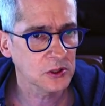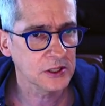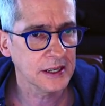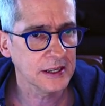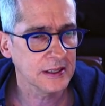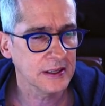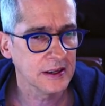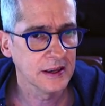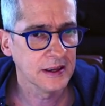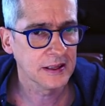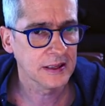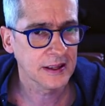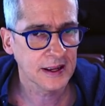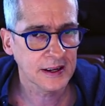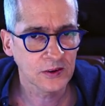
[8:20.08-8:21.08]
site
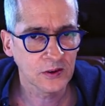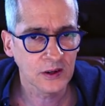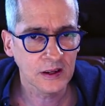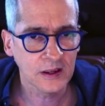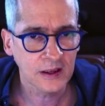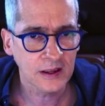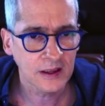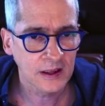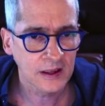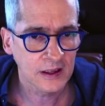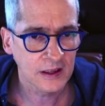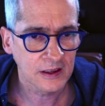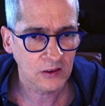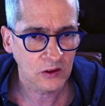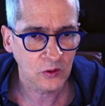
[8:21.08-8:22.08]
that actually
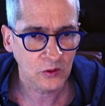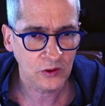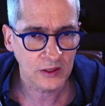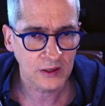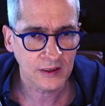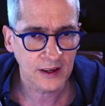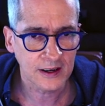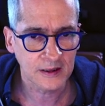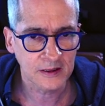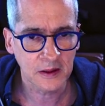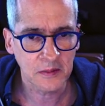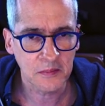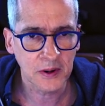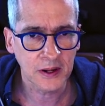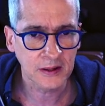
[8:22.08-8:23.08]
is using the starter
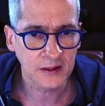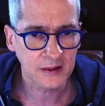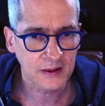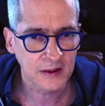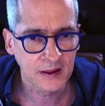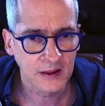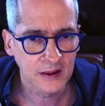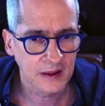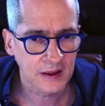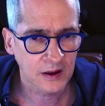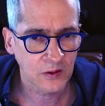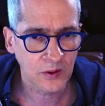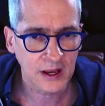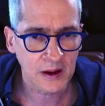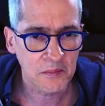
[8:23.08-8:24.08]
template.
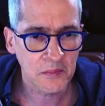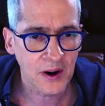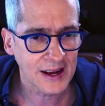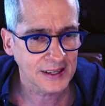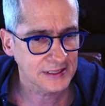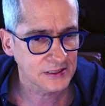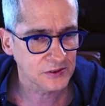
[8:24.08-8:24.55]
And we can browse